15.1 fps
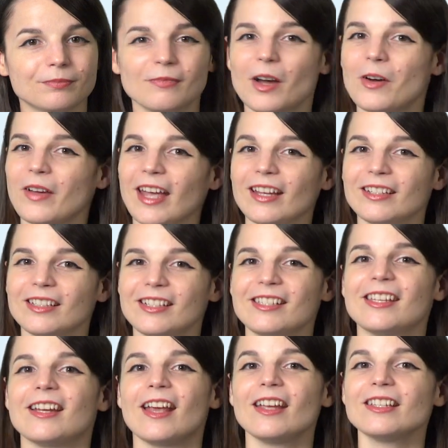Okay,
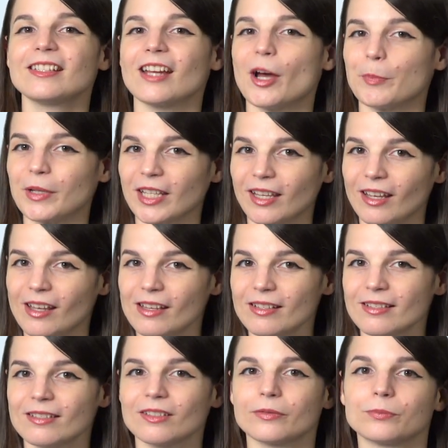today's topic is